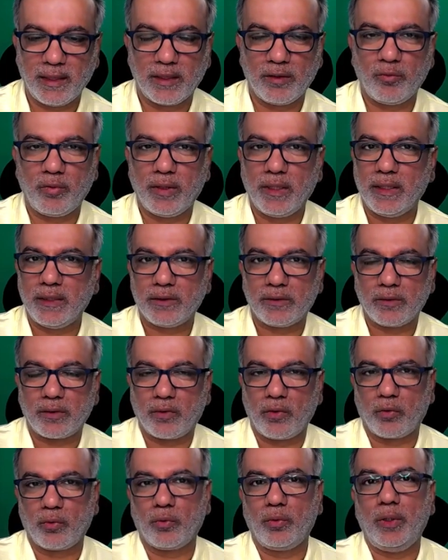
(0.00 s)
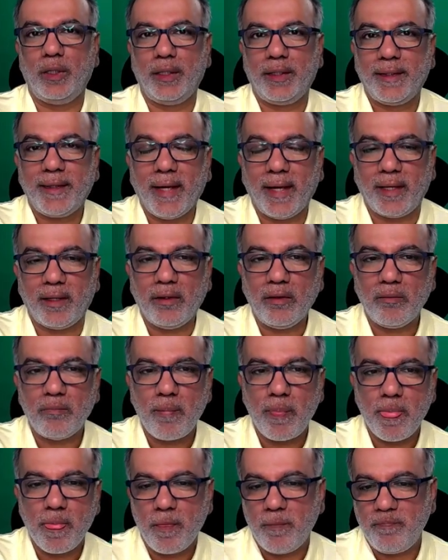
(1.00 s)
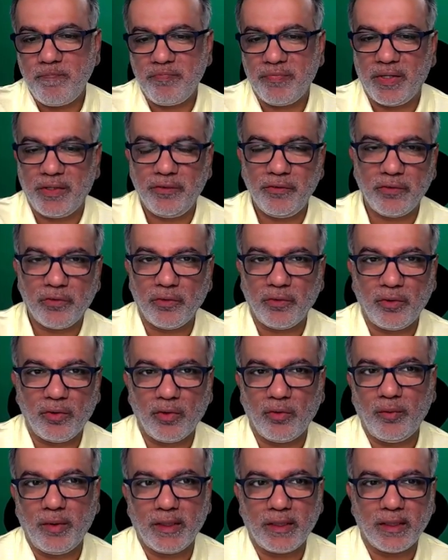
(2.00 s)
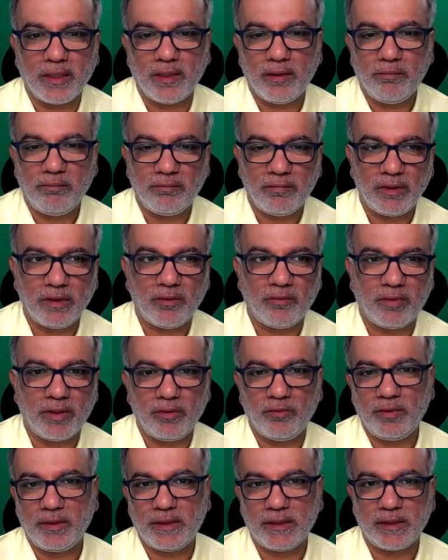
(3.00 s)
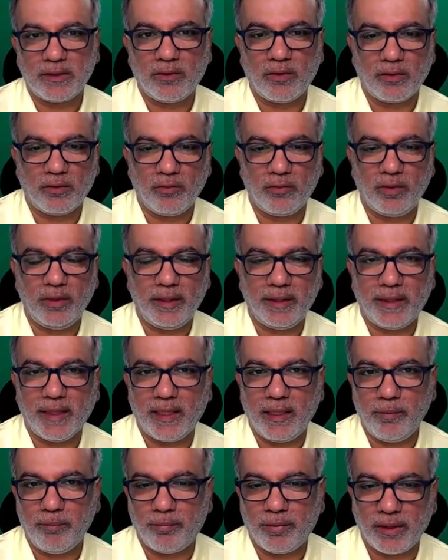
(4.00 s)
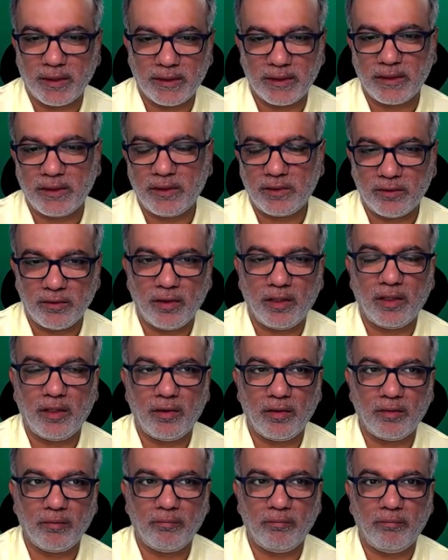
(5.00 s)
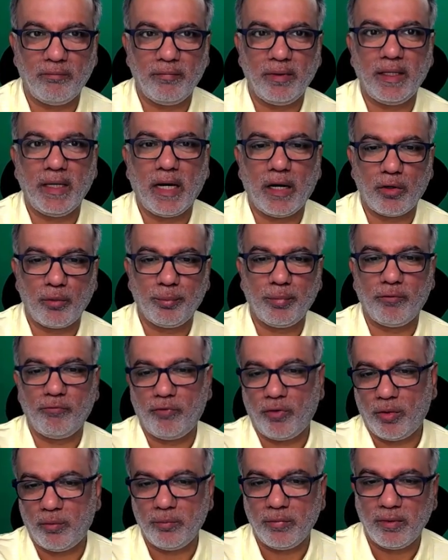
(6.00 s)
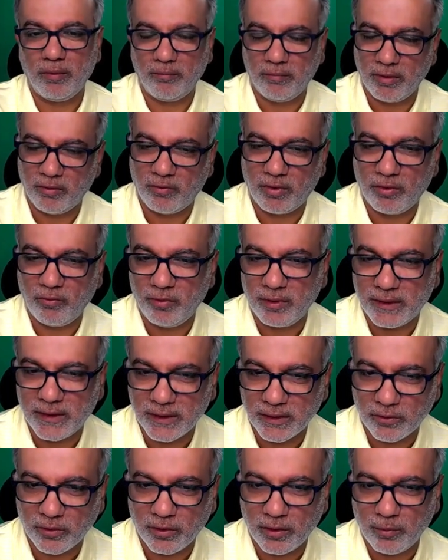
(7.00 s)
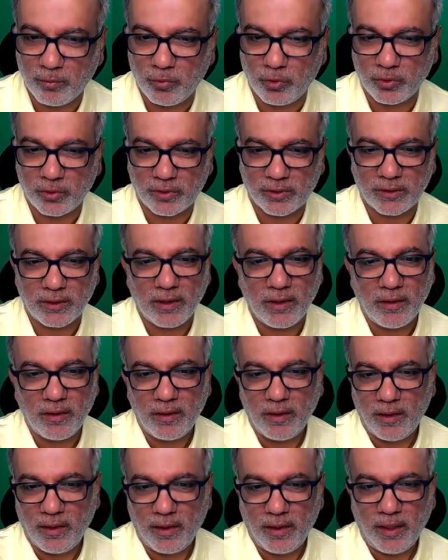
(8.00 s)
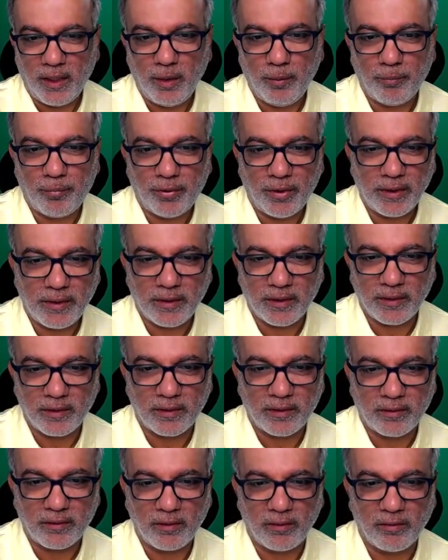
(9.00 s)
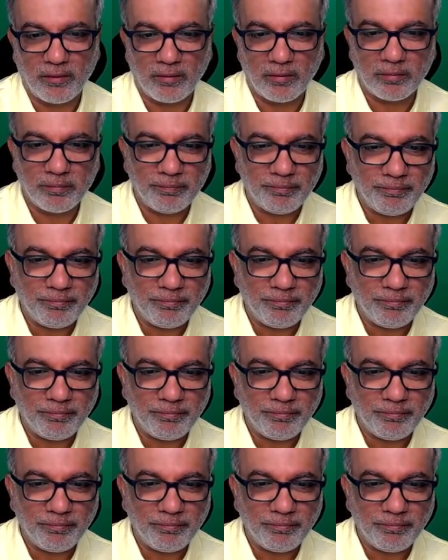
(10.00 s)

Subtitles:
other one has got only 10, then you don't know whether the one which has got only 10 impressions may outperform the one which has got the most impressions. So